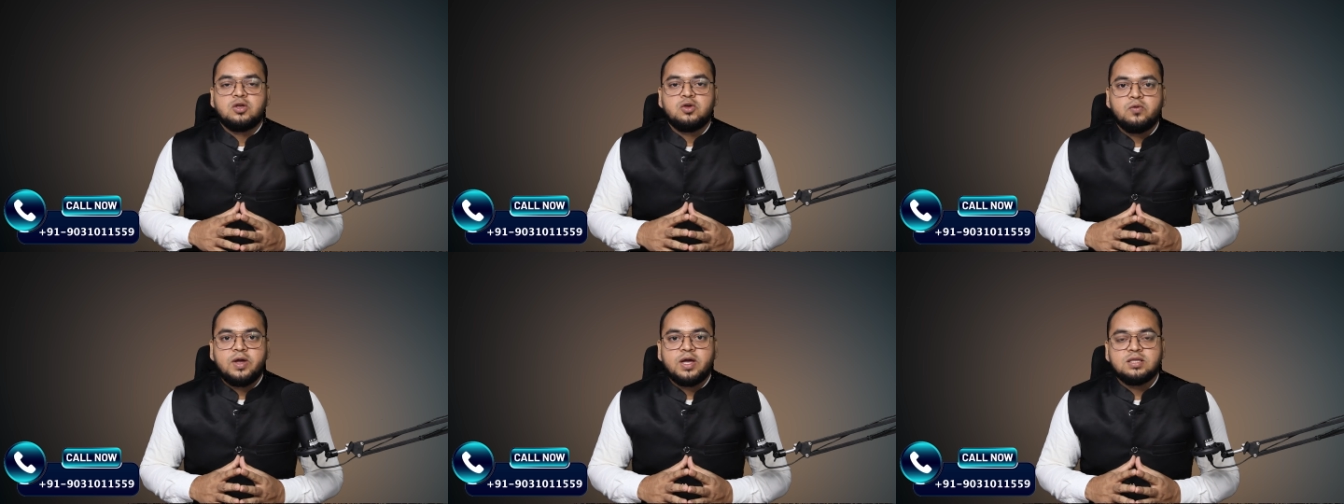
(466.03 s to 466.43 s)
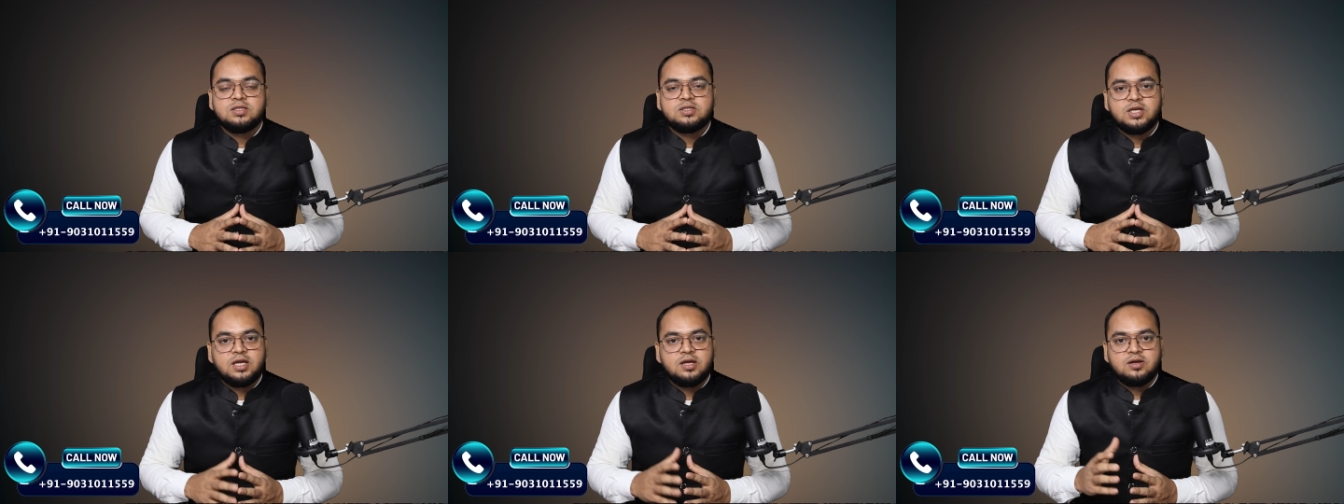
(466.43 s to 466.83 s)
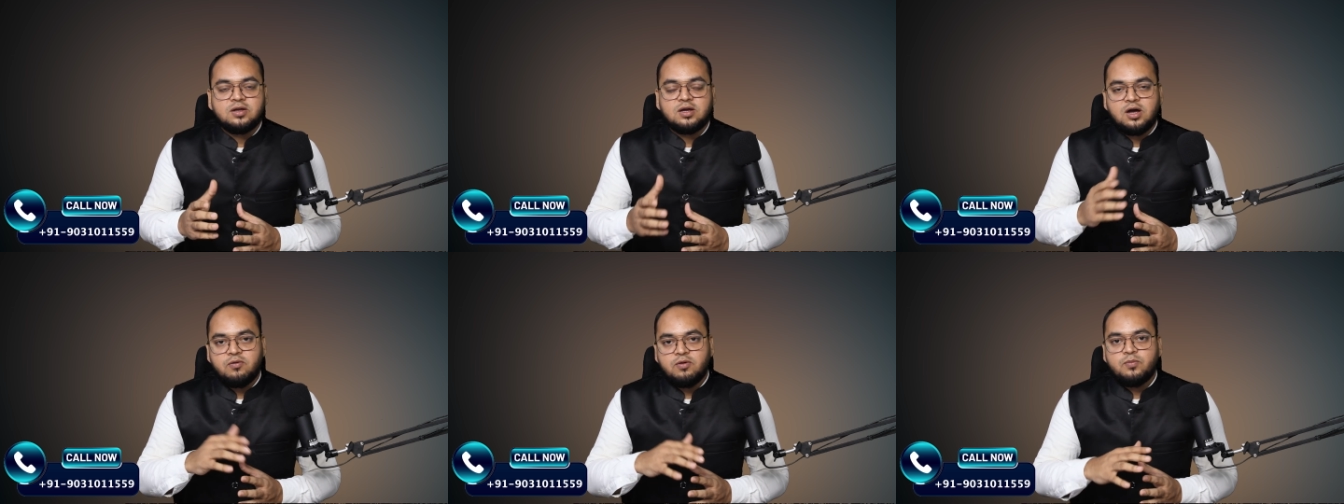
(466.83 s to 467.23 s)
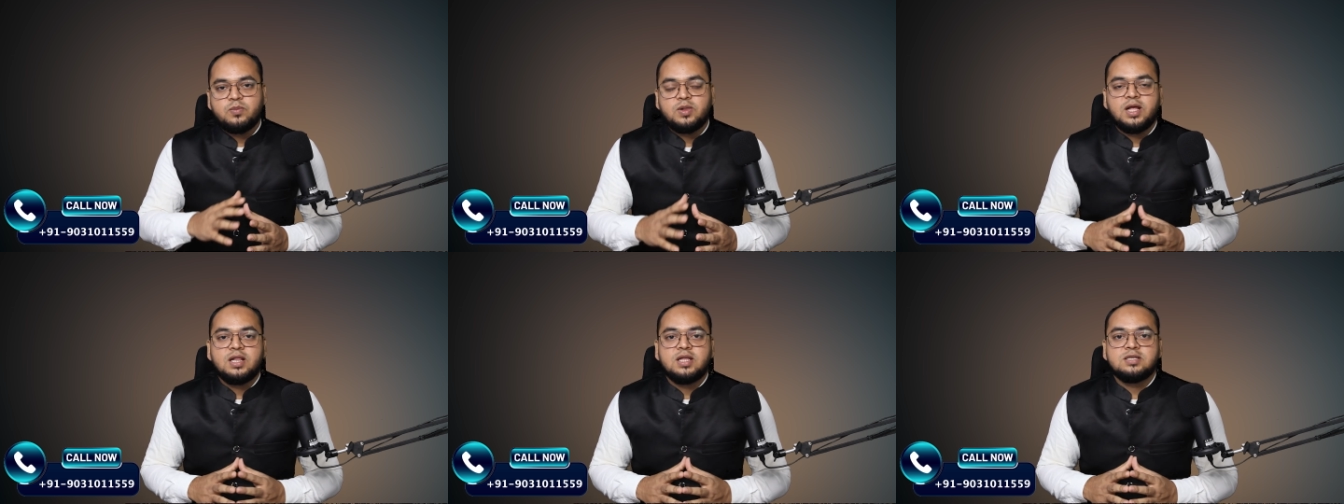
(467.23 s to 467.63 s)
You can check our
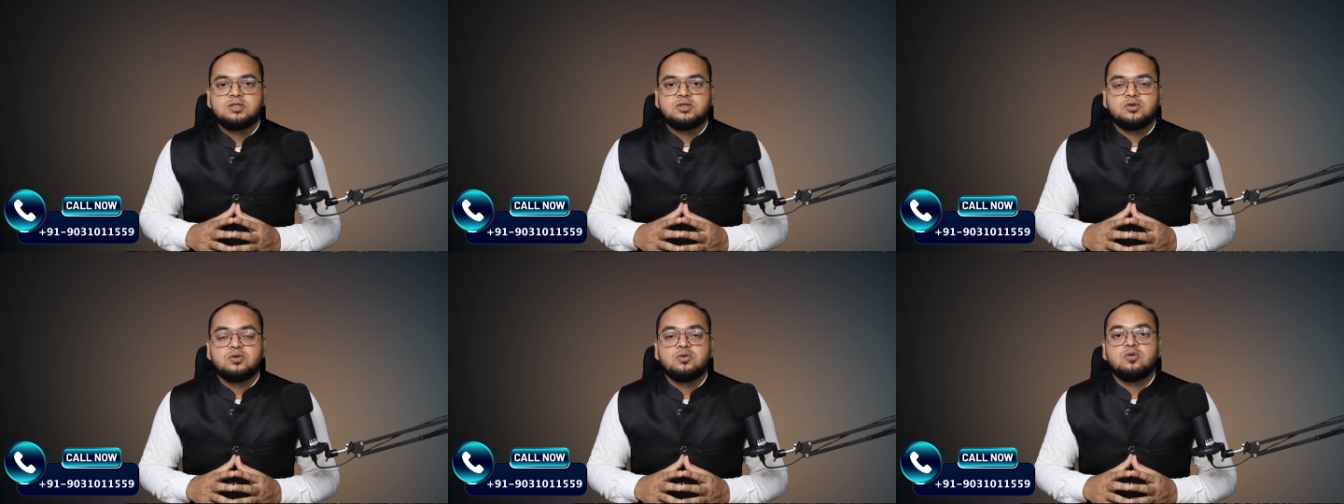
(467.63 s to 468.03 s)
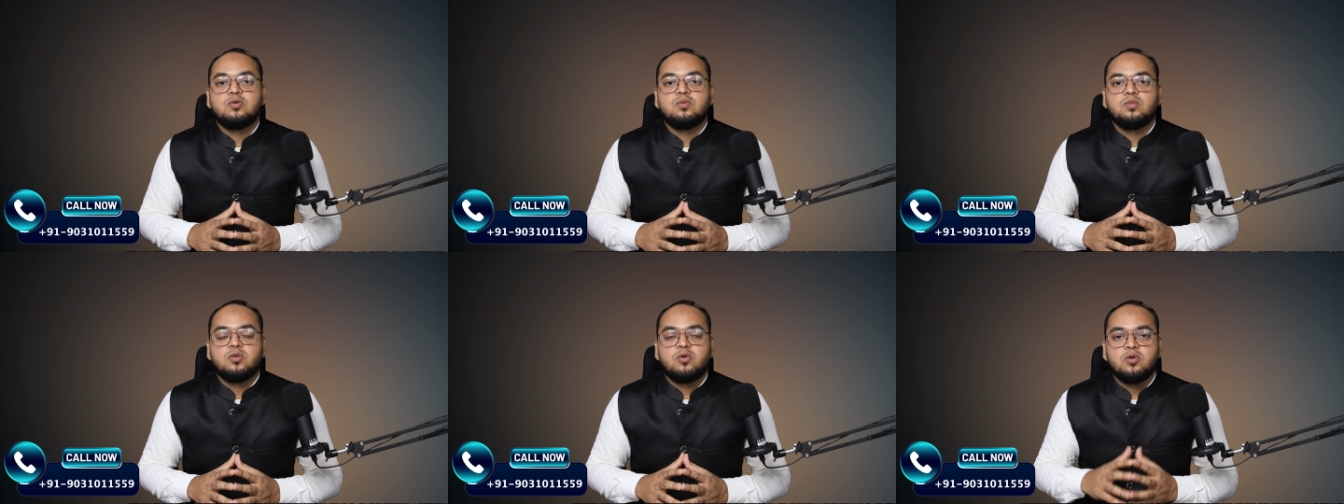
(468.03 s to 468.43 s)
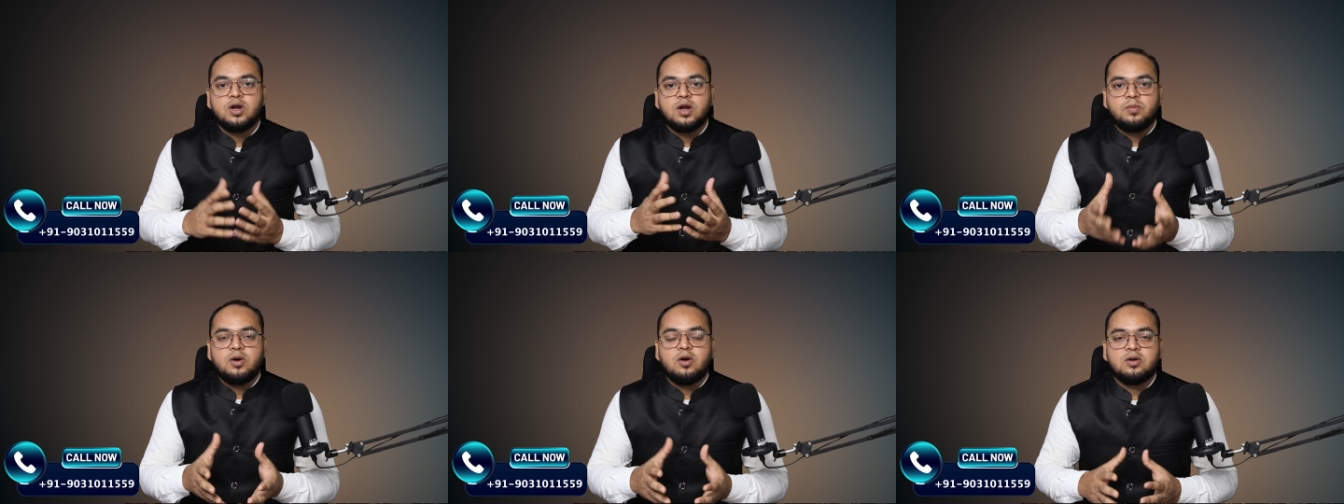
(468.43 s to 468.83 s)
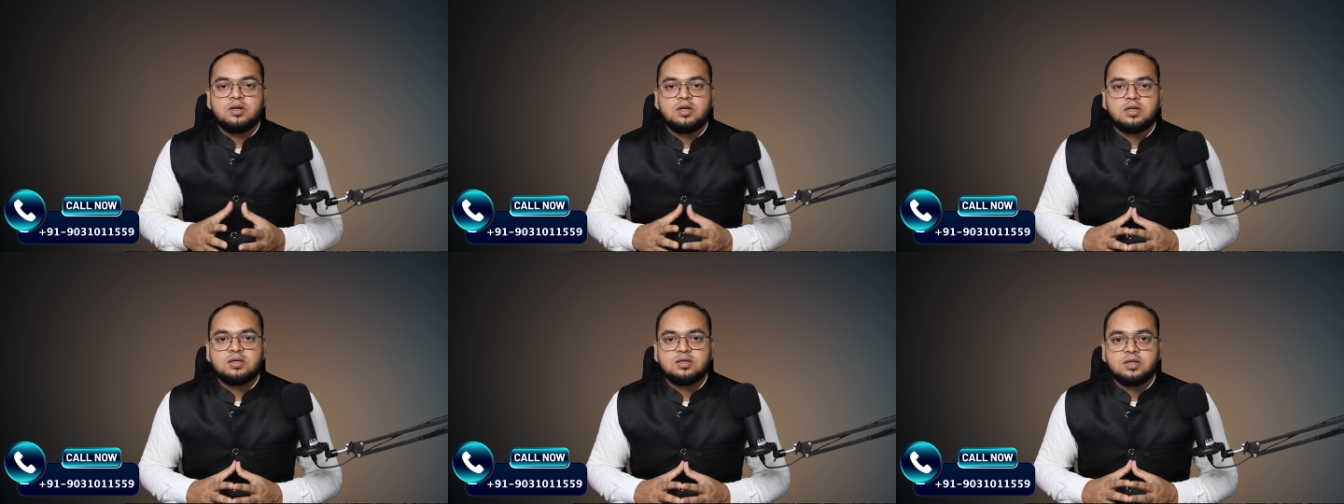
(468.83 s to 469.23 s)
playlist to know more
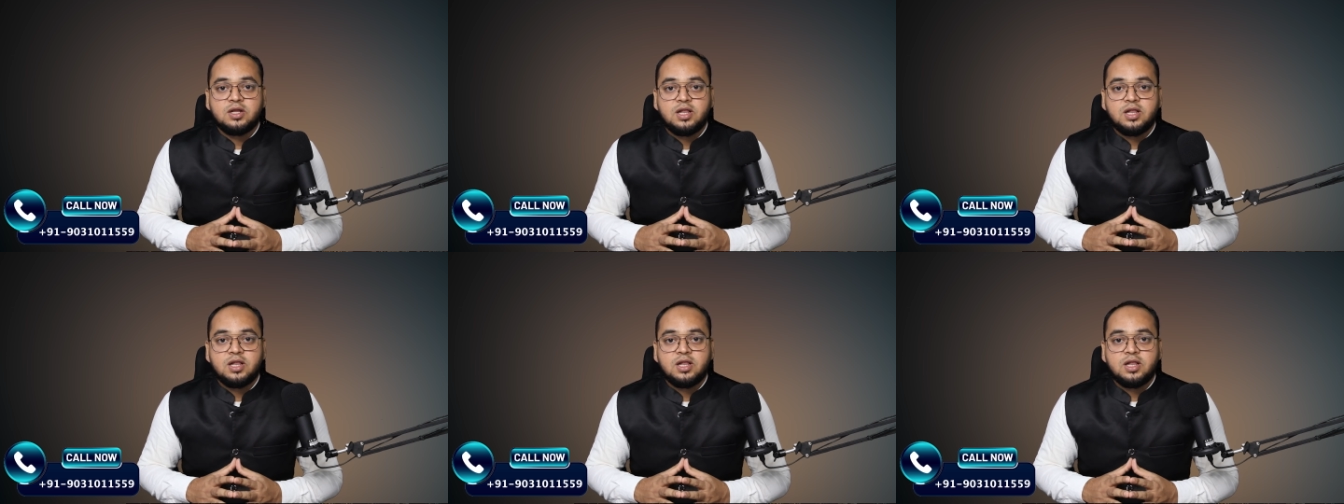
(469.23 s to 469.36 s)
about uh,